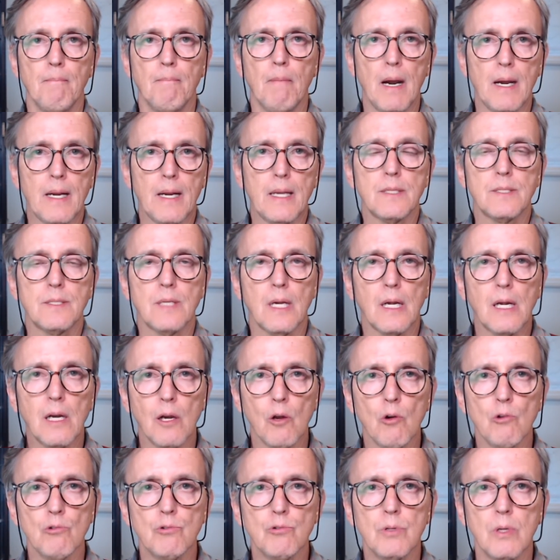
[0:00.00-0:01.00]
Markets are
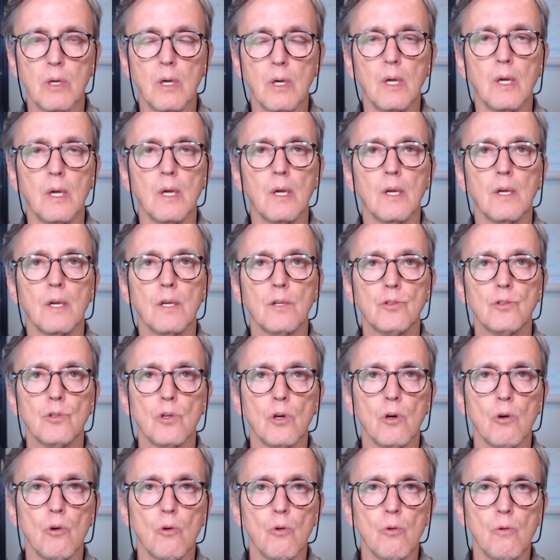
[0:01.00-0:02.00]
closed.
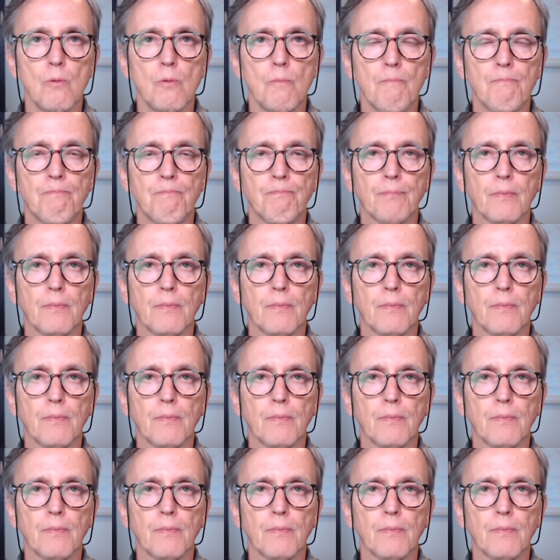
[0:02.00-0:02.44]
So